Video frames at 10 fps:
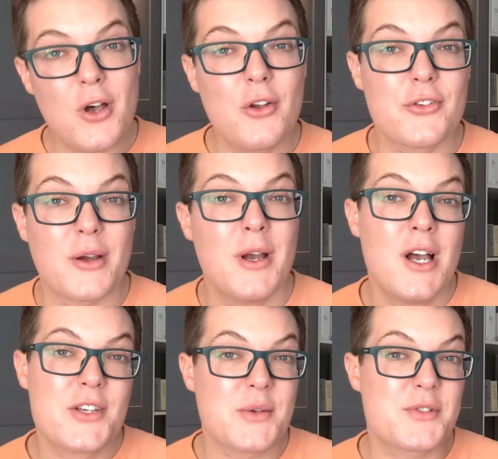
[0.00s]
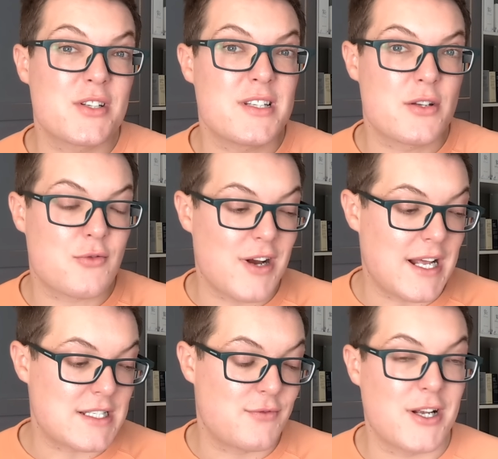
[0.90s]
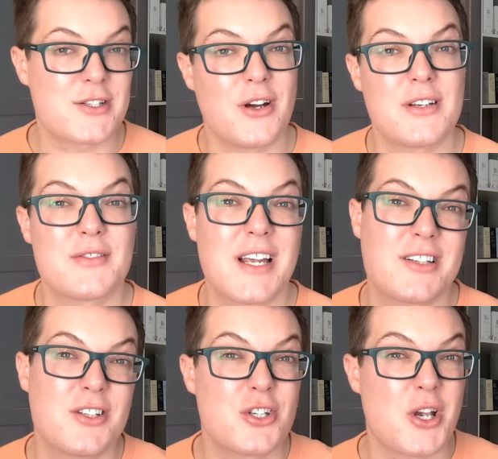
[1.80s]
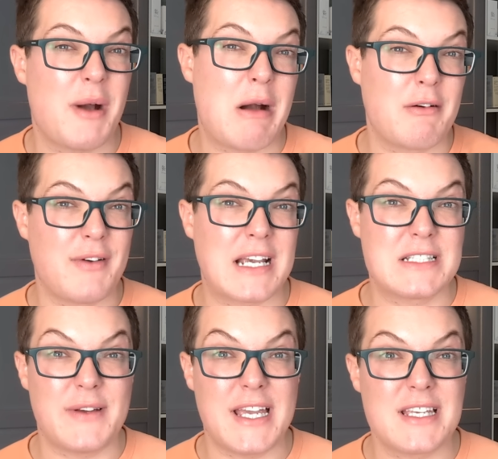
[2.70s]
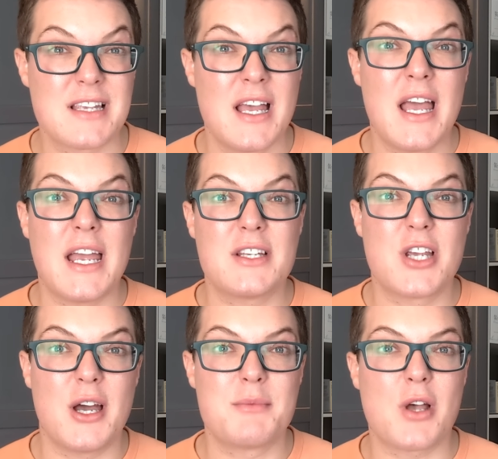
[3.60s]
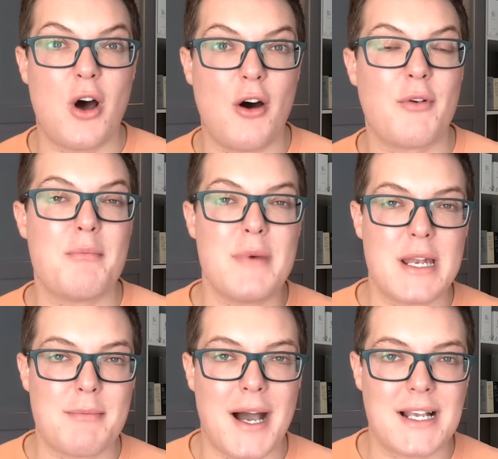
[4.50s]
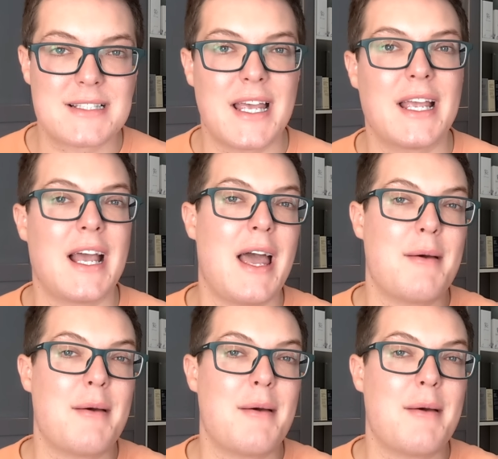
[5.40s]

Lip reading: Also, some studies into granactive retinoid have started to show how effective it is in terms of minimizing